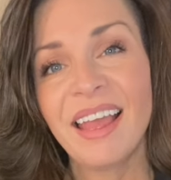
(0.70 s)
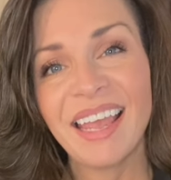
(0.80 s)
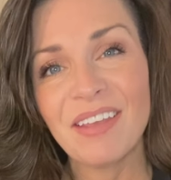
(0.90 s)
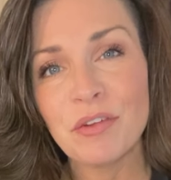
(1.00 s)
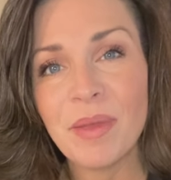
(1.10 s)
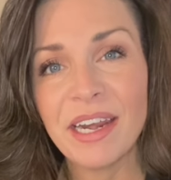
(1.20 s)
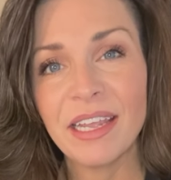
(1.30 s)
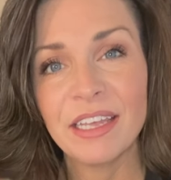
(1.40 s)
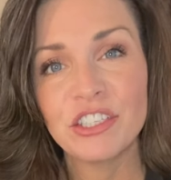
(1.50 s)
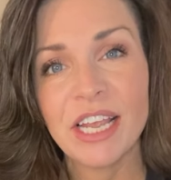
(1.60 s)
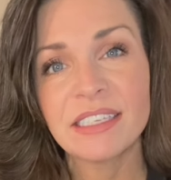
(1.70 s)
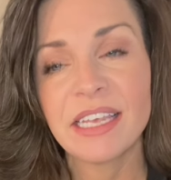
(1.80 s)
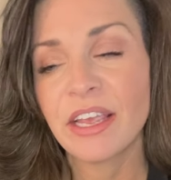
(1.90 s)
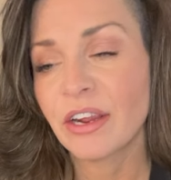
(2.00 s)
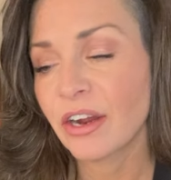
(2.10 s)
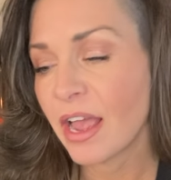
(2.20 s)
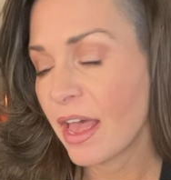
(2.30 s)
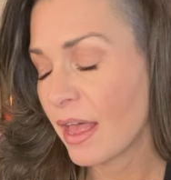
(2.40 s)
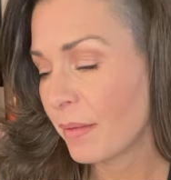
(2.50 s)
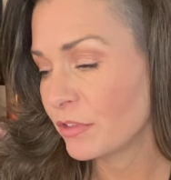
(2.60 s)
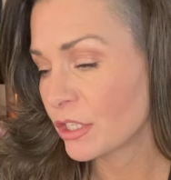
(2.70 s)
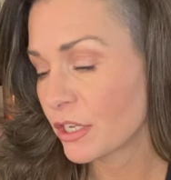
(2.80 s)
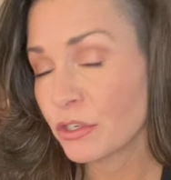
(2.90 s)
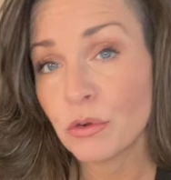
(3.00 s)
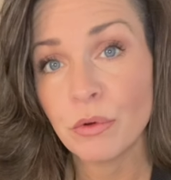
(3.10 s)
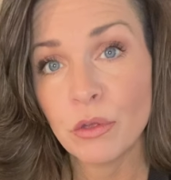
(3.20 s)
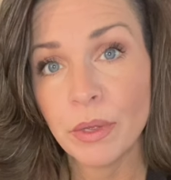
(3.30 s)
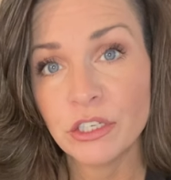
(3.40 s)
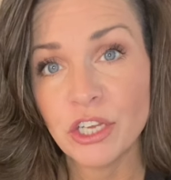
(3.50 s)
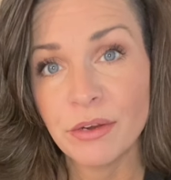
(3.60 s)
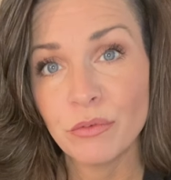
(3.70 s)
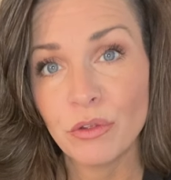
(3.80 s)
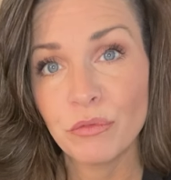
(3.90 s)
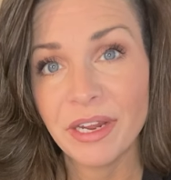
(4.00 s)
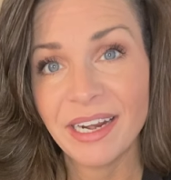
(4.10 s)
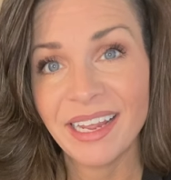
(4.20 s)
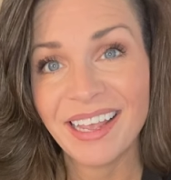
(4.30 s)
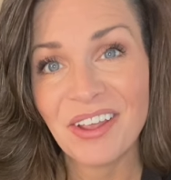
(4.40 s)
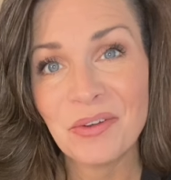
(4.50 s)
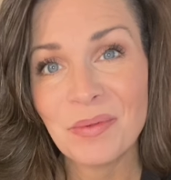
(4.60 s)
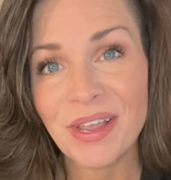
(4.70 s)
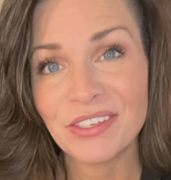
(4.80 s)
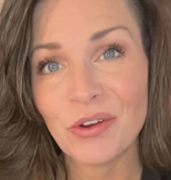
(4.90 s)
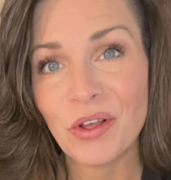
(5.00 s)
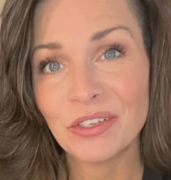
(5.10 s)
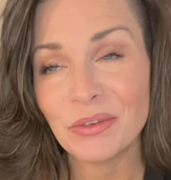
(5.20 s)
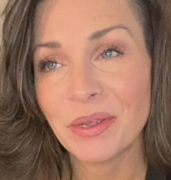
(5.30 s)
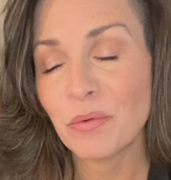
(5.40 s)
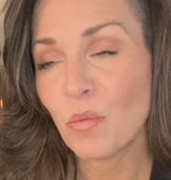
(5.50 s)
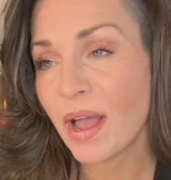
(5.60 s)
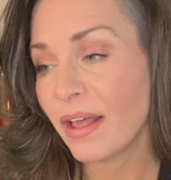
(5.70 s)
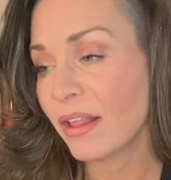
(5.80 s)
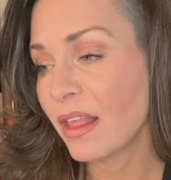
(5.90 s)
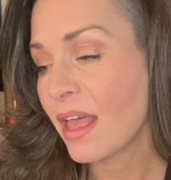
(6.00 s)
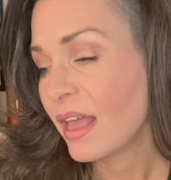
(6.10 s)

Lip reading: Hey everybody, Jess here. I'm just going to do a real quick general reading. I hope you guys are all doing well.